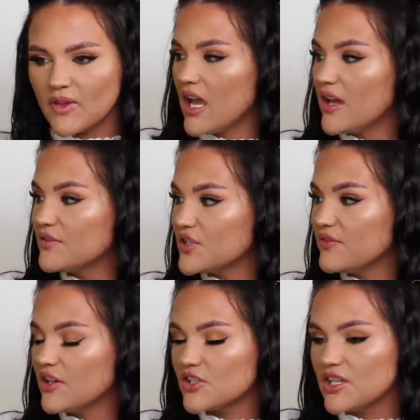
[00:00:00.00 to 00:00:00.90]
I have
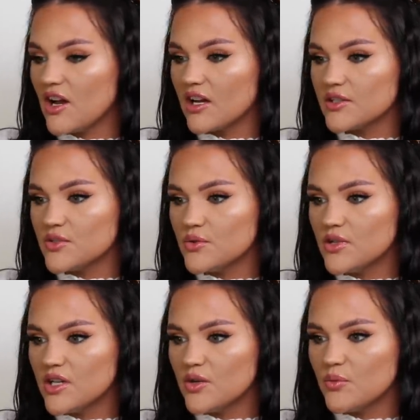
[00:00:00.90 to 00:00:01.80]
Givenchy Haute
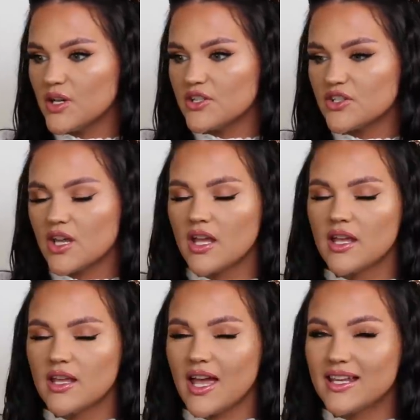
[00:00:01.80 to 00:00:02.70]
Couture, which
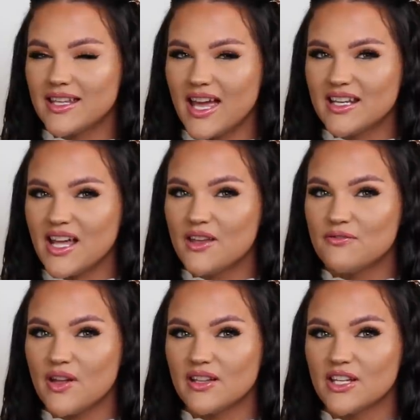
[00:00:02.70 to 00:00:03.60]
again, I
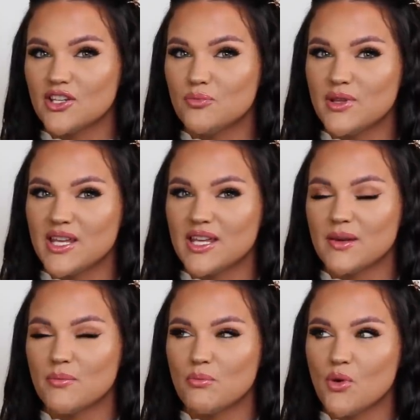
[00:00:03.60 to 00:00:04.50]
felt like could
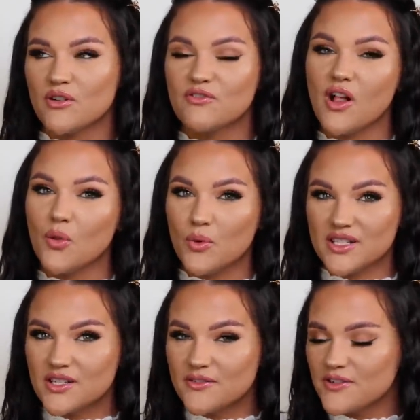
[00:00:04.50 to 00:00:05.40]
be more fall
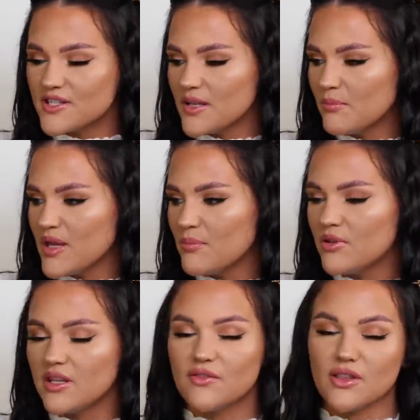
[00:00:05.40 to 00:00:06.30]
winter for some
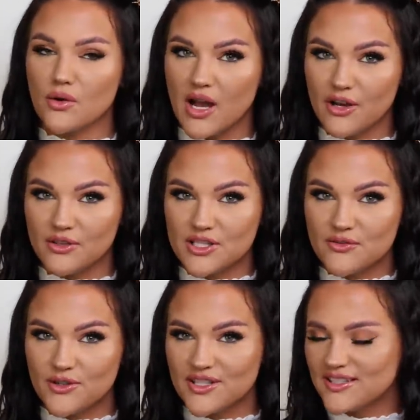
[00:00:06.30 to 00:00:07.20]
people, even though I reach
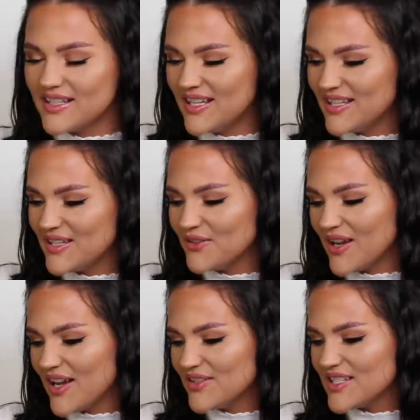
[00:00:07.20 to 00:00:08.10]
for it year
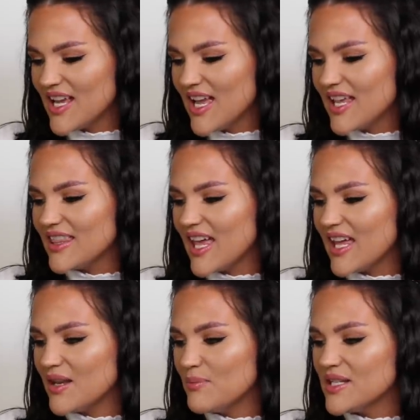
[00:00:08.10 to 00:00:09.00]
round.
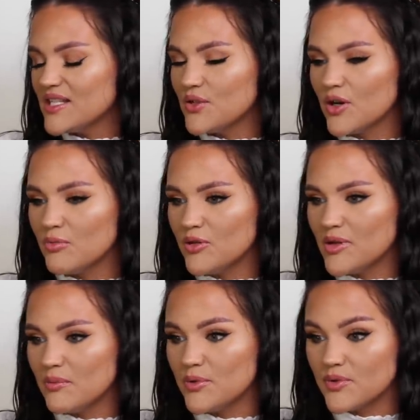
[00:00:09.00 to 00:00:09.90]
Then Miss Dior
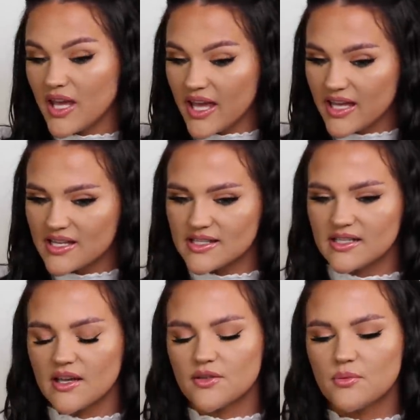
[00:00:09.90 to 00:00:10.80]
Blooming Bouquet is
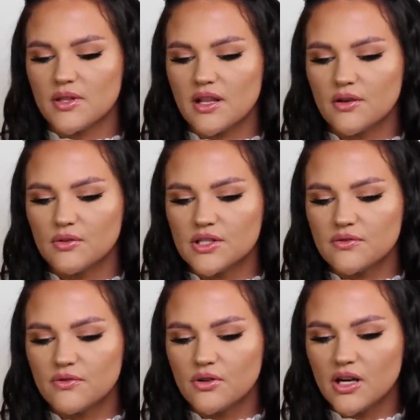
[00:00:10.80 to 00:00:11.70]
another one that I
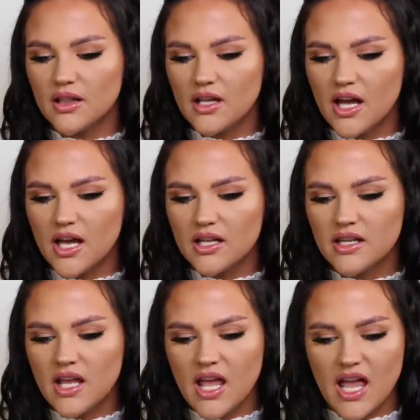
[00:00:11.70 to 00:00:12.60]
reach for a lot.
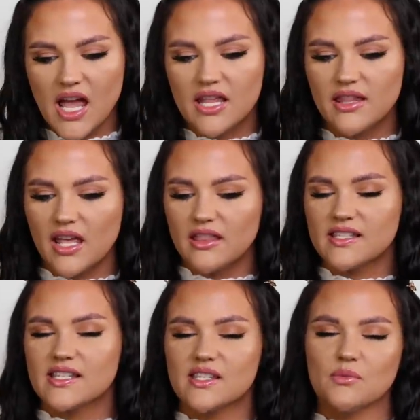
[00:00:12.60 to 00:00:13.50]
And then
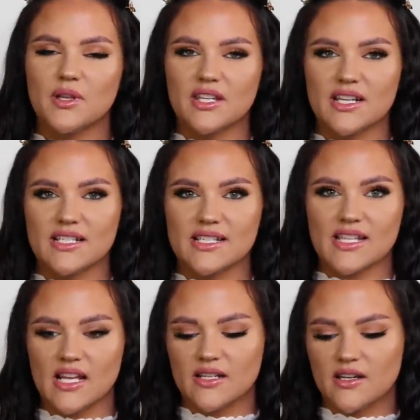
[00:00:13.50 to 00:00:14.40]
this is the one that I
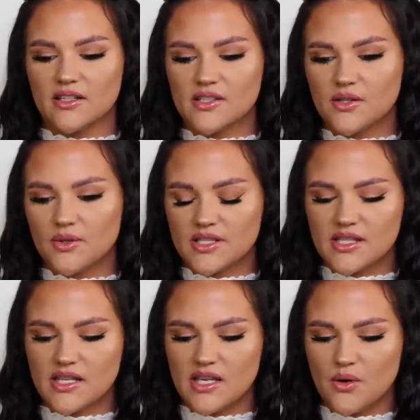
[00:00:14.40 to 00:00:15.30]
decided on. So it's
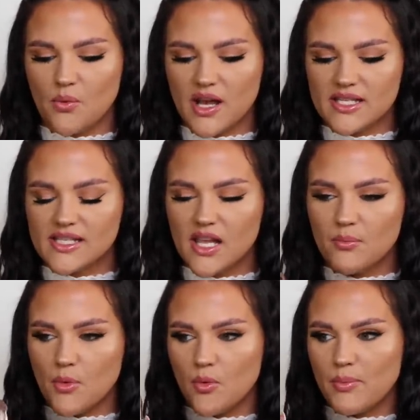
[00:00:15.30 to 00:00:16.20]
the
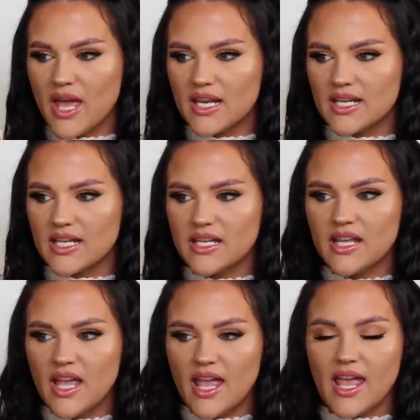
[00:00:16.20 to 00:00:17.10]
YSL Mon Petit.
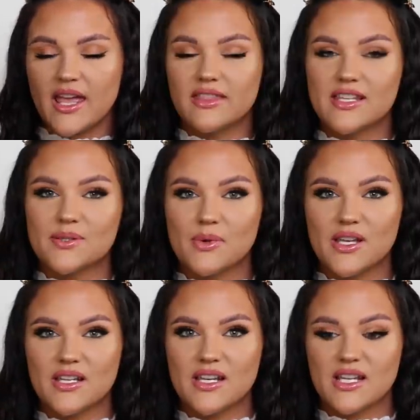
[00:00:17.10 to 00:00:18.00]
And this
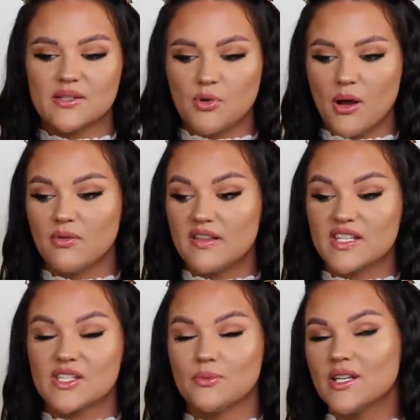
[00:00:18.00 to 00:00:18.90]
one is probably the
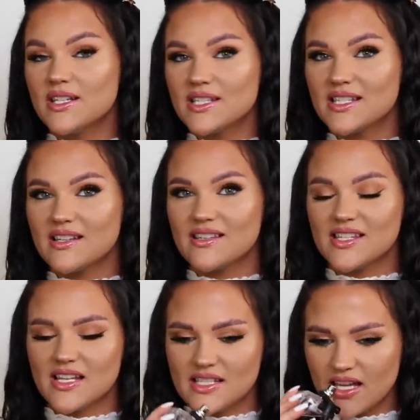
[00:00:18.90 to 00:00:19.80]
sweetest
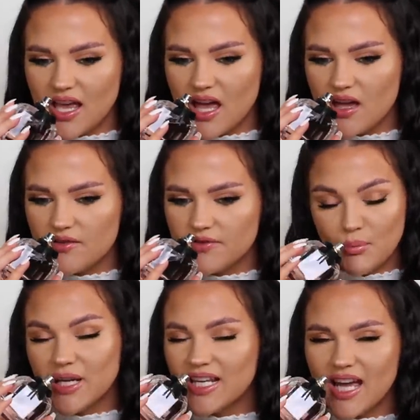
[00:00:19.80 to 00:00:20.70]
scent I have.
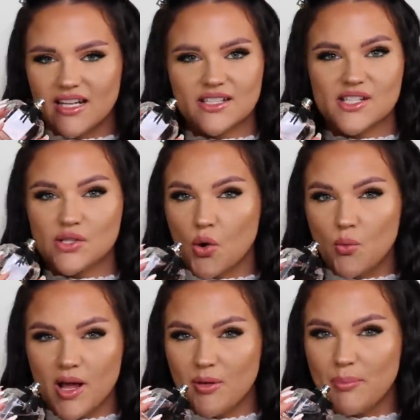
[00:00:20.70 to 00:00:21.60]
But again, it's so
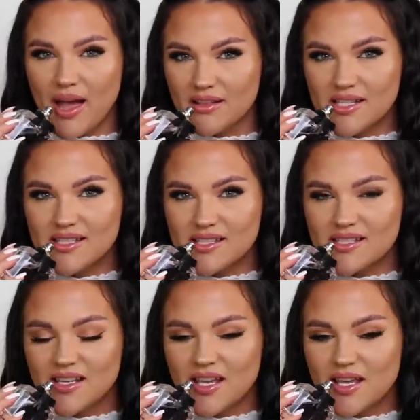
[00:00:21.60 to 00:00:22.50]
well
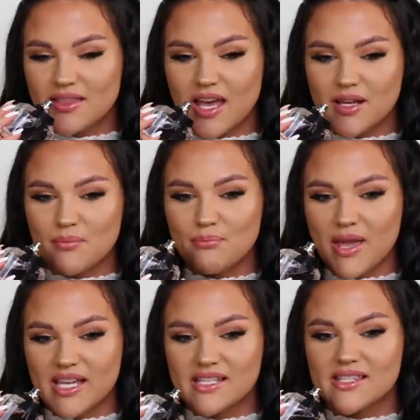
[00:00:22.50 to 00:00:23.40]
balanced that it
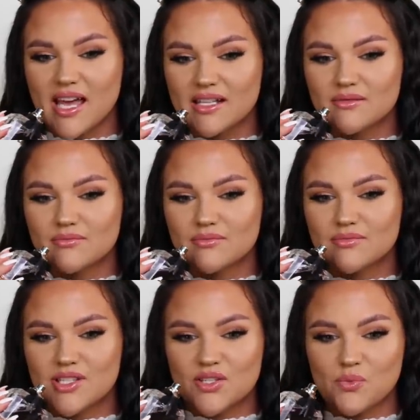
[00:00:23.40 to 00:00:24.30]
makes that
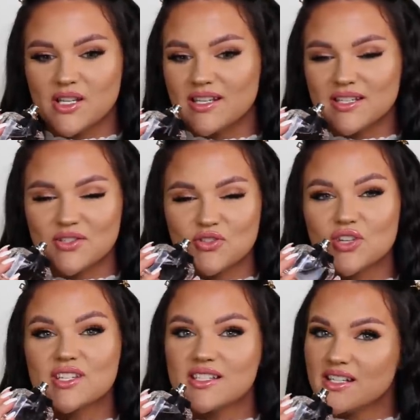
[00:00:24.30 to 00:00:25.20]
sweetness
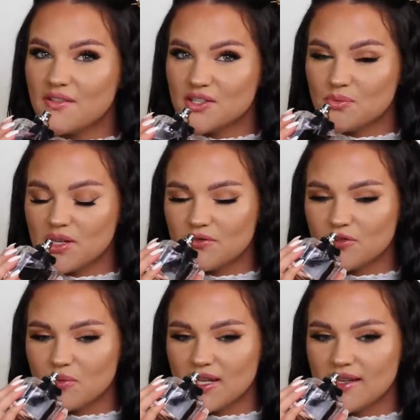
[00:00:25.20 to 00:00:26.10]
just enough sweet
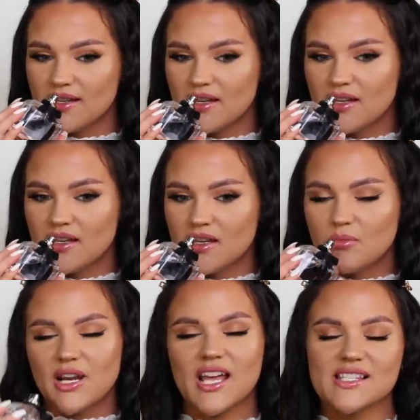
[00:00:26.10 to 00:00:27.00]
for me,
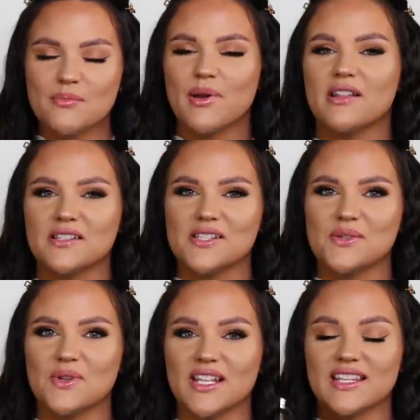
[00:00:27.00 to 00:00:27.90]
but has the balance
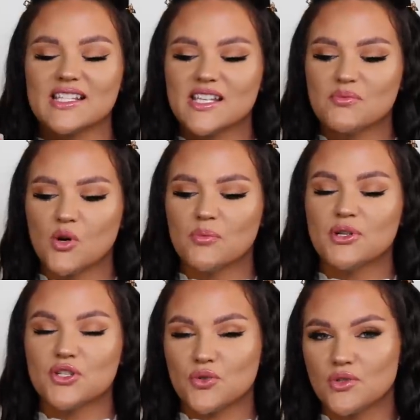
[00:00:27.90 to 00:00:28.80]
to it. Like this is more
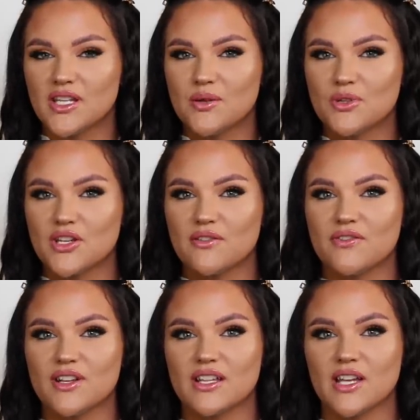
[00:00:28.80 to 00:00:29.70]
patchouli, which I
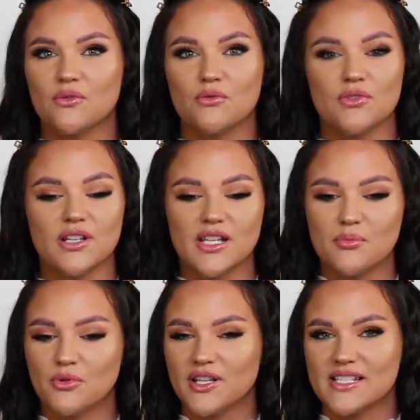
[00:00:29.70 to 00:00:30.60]
feel like really
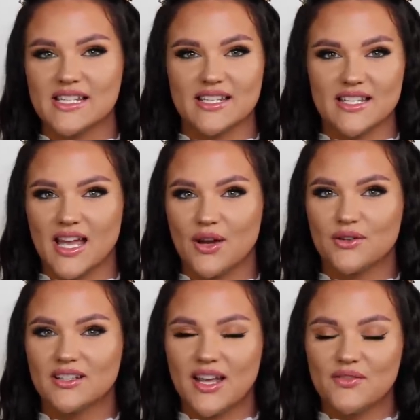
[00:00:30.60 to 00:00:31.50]
brings it
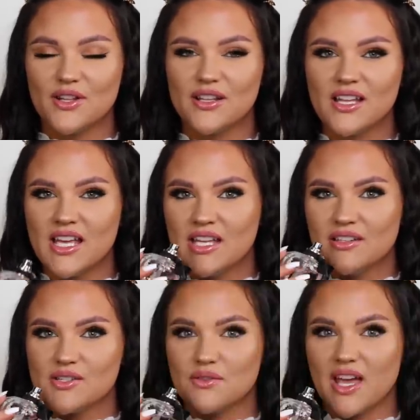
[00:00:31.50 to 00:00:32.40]
down a level
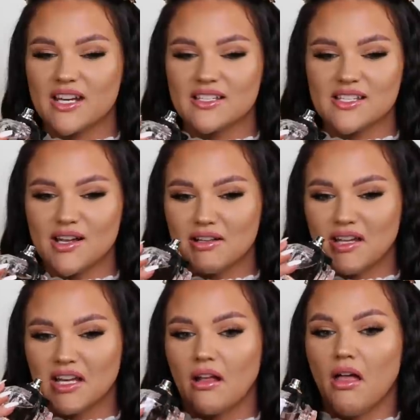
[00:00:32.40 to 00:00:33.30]
so that it's not
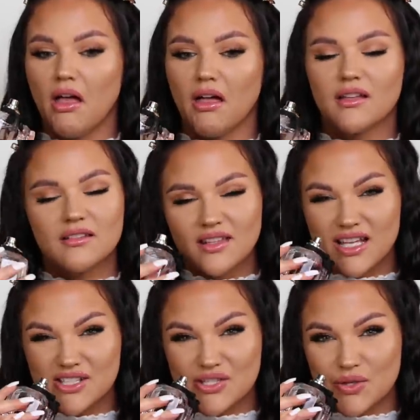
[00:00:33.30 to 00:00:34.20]
like, ugh,
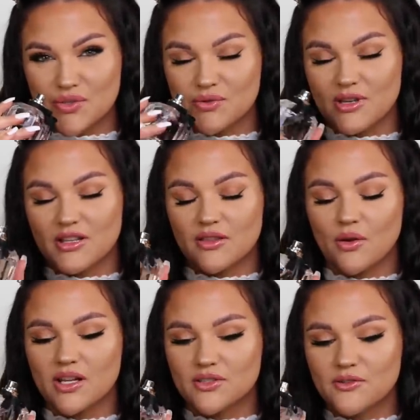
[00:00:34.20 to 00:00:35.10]
that's so sweet.
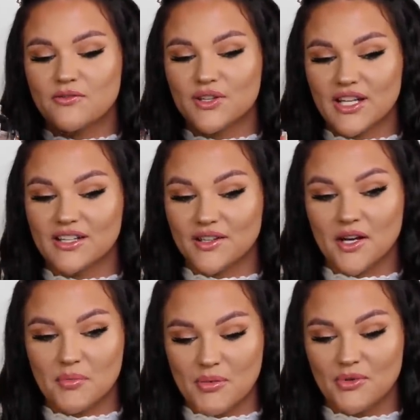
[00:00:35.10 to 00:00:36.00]
Though I do feel like a
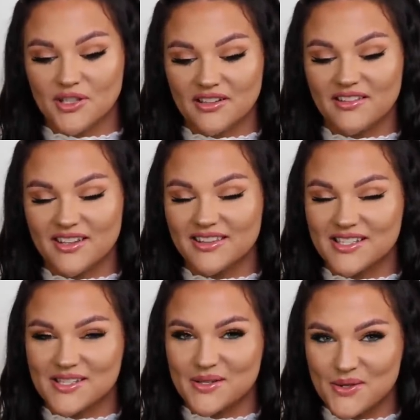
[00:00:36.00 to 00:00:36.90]
lot of people are gonna think
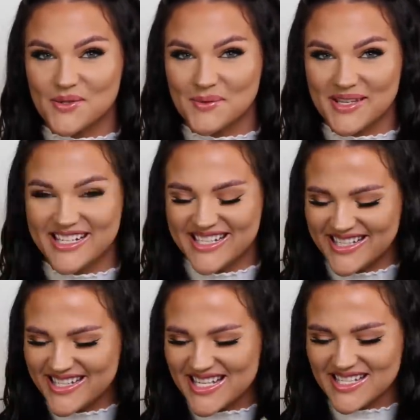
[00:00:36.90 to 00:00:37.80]
this is too sweet
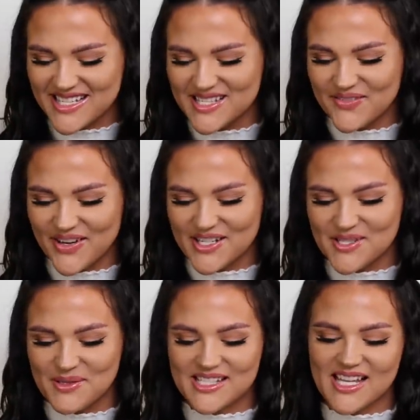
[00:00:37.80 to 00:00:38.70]
because it is a very
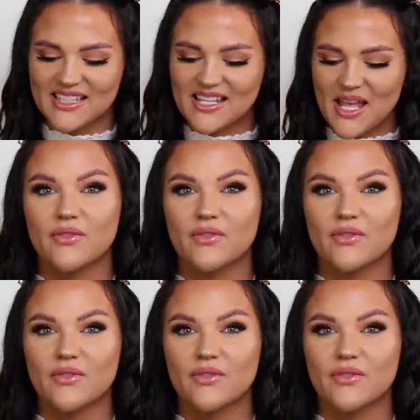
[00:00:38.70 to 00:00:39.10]
sweet scent.